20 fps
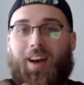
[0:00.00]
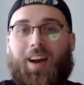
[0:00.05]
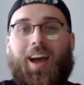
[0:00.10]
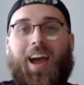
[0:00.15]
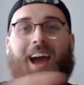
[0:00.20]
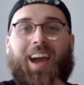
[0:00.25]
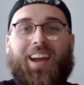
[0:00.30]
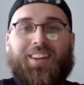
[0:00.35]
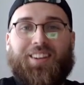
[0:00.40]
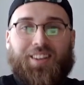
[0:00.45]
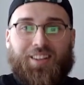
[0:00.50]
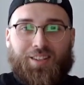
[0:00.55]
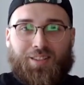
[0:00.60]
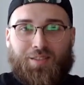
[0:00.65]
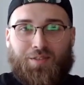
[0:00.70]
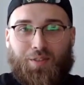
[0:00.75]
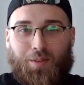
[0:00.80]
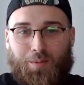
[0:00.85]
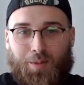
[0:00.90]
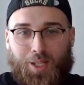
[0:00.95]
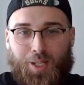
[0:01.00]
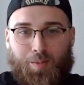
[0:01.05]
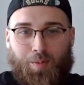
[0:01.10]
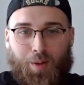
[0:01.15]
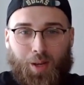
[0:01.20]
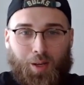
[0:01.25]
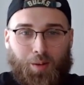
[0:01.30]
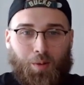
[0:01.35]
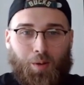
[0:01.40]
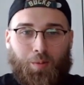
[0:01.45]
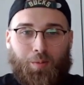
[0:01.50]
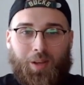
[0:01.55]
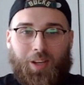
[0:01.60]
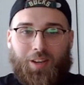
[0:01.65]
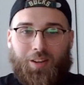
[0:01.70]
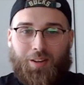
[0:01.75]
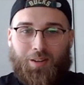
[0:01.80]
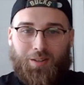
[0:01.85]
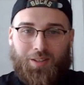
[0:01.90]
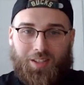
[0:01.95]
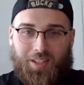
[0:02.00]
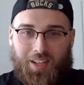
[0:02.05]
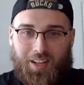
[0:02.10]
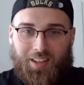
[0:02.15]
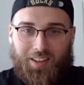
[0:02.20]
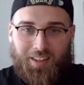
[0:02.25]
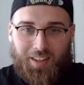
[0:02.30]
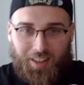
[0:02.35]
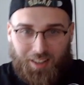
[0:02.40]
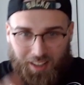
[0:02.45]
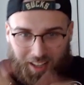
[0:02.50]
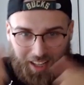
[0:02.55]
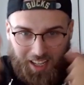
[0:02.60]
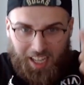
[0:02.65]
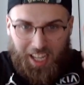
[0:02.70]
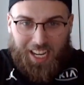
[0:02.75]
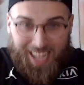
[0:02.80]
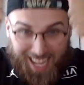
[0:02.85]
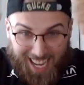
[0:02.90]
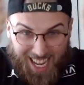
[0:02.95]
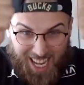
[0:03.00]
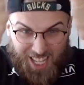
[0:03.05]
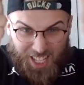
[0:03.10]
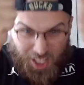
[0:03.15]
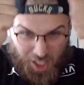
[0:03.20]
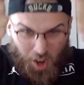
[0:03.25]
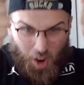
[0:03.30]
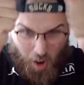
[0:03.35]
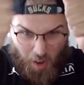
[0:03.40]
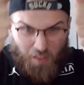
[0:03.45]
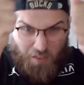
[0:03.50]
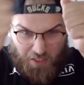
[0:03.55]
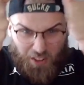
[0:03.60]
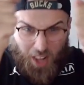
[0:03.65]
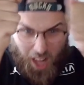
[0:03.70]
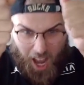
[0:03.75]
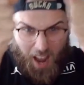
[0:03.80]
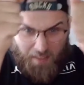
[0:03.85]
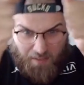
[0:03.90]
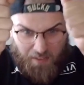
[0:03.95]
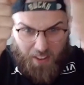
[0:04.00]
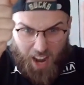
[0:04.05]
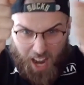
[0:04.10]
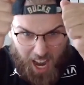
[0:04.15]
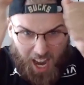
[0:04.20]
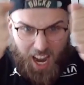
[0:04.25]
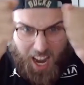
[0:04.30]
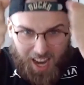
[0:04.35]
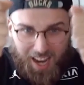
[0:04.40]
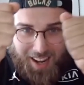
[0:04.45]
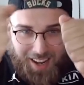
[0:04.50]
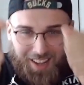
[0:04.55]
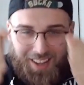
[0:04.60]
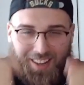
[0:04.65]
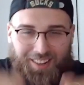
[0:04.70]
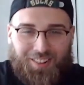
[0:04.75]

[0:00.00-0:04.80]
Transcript: Agnes from Despicable Me, you know, sitting there like, it's so fluffy,